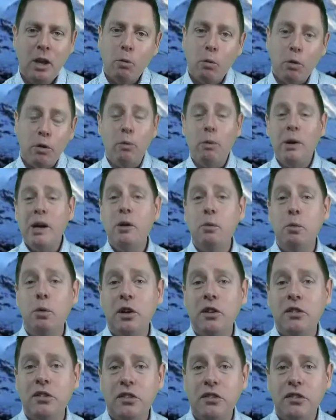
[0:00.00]
Well, the way it
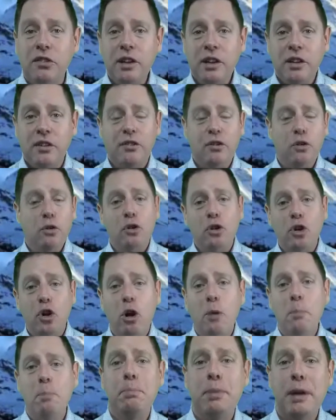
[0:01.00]
works is this: you
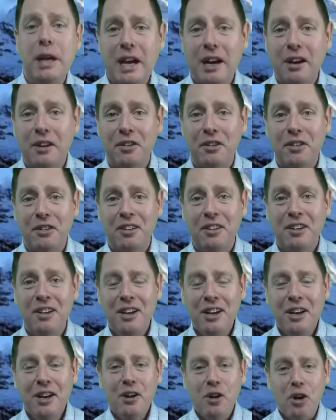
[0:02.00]
compound
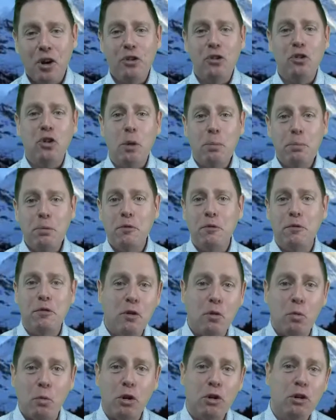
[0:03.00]
on top of
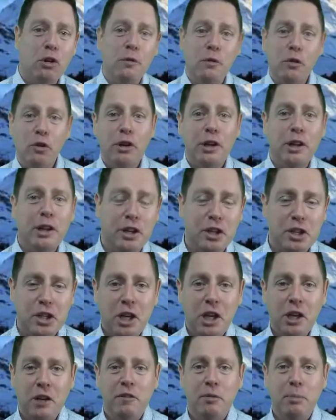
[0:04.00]
what you've already
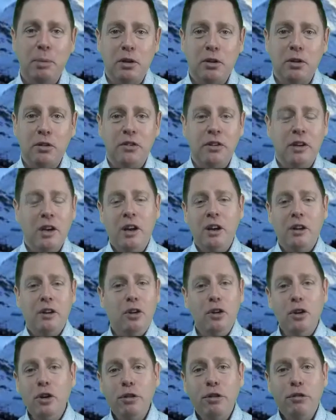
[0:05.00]
achieved, because
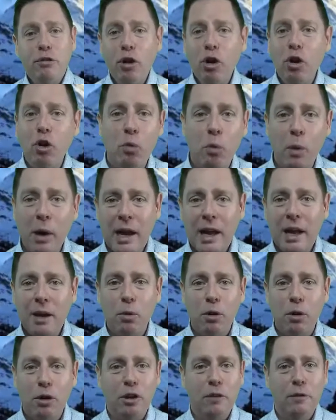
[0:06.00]
you don't throw away
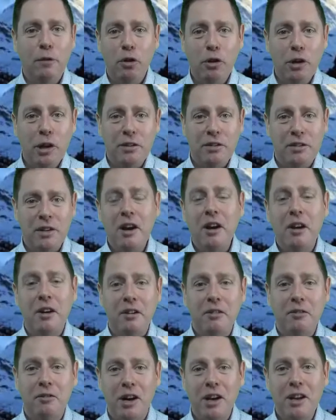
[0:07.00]
what you've already
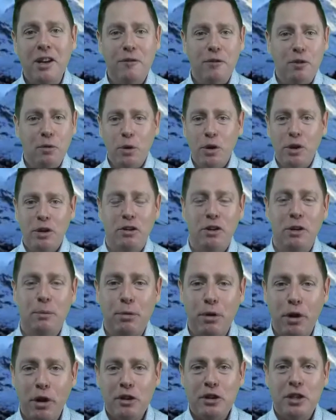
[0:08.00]
done, right? If you're working on a
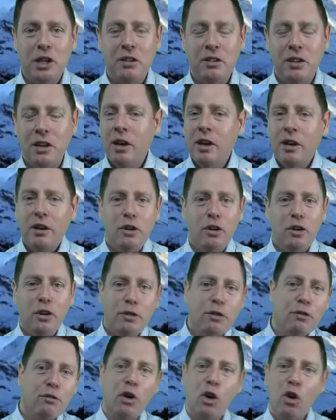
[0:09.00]
project, you
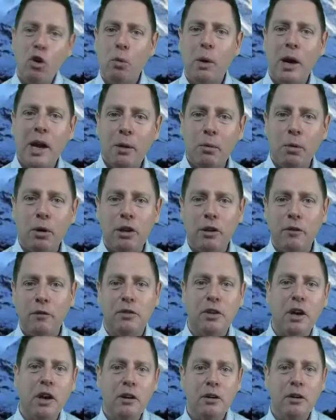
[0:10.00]
don't throw away what
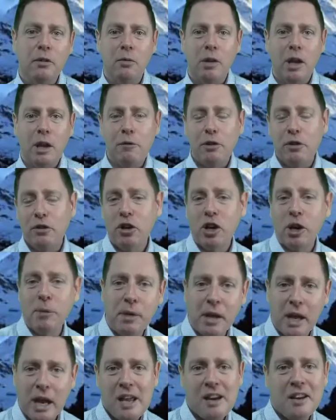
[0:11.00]
you've done every time
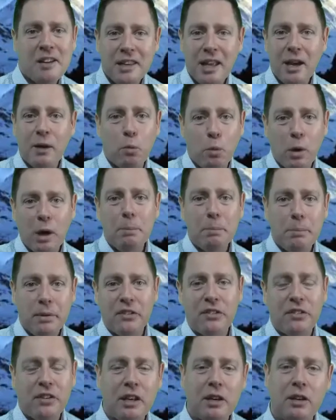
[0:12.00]
you're adding that
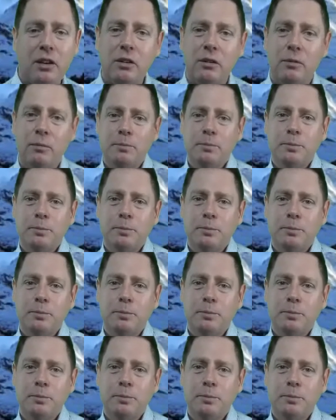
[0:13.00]
1%.